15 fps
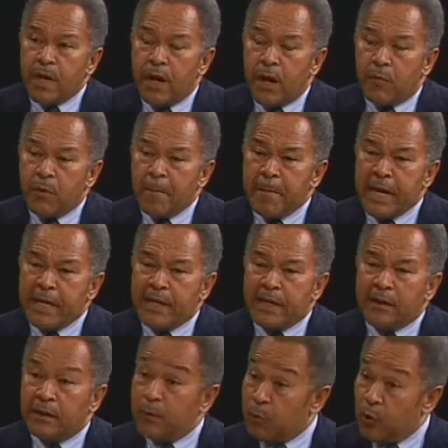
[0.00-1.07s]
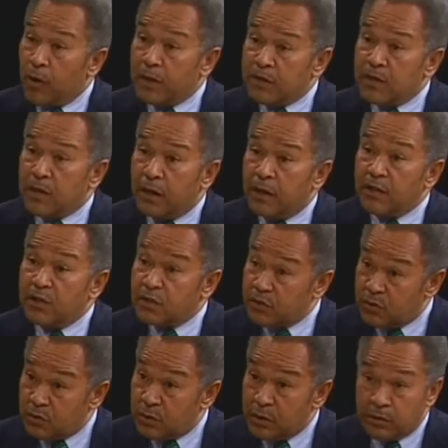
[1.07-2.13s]
remaining liberal arts
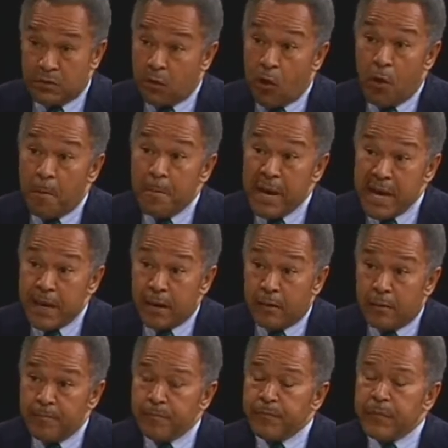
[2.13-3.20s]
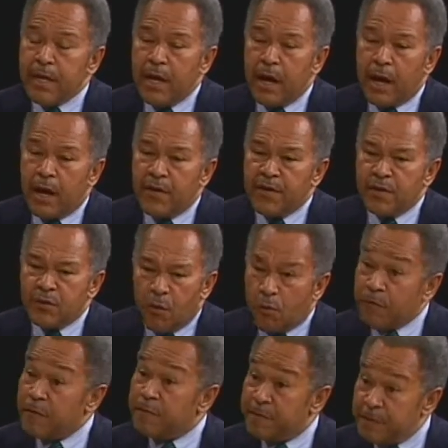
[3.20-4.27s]
colleges that's all male. There are
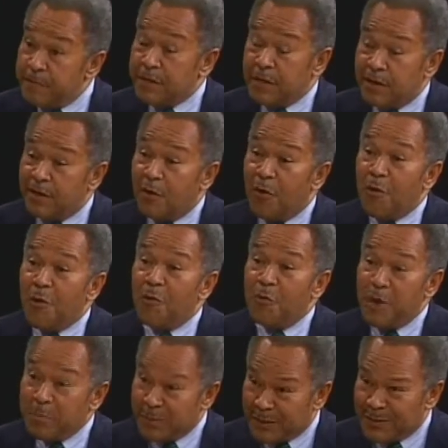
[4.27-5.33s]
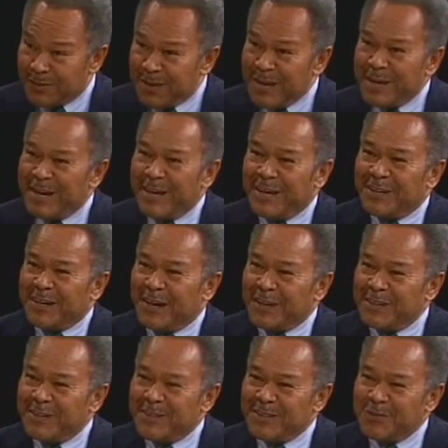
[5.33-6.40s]
over 50 all women's
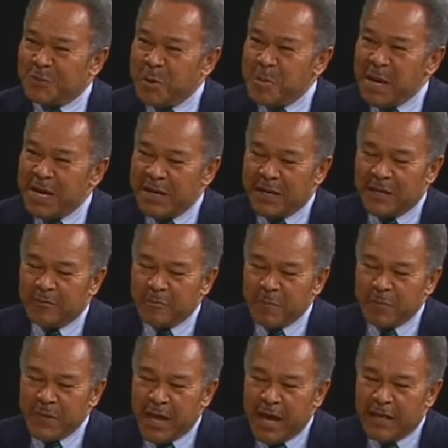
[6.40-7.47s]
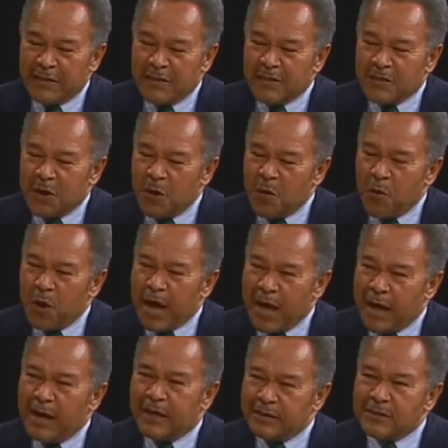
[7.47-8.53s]
colleges remaining. And so
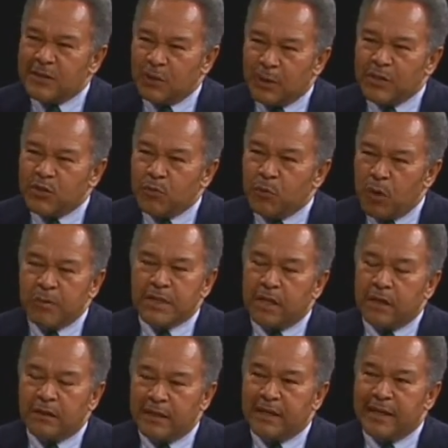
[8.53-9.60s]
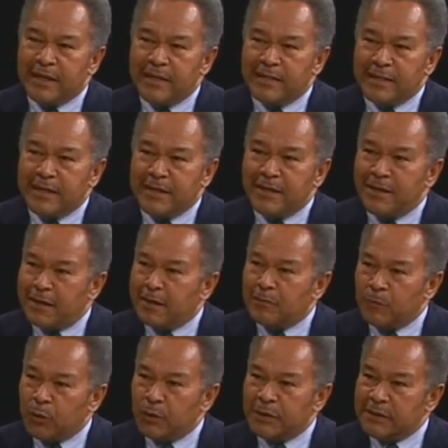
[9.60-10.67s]
I asked the question, what would Dr. King say to young
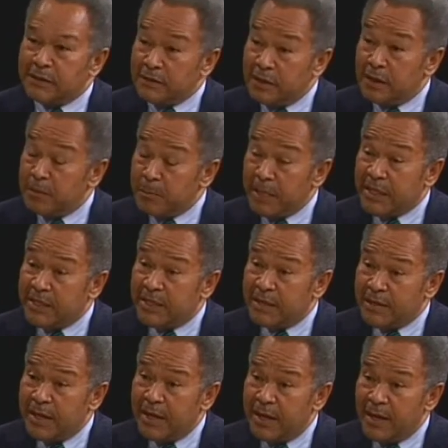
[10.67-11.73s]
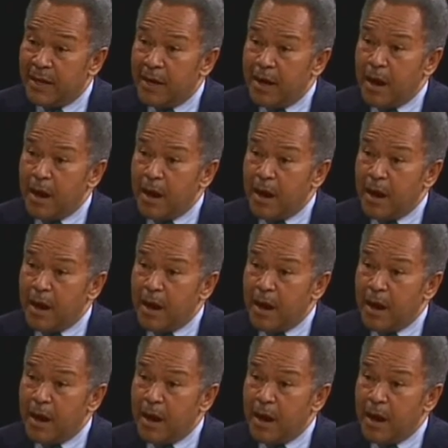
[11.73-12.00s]
boys and young men today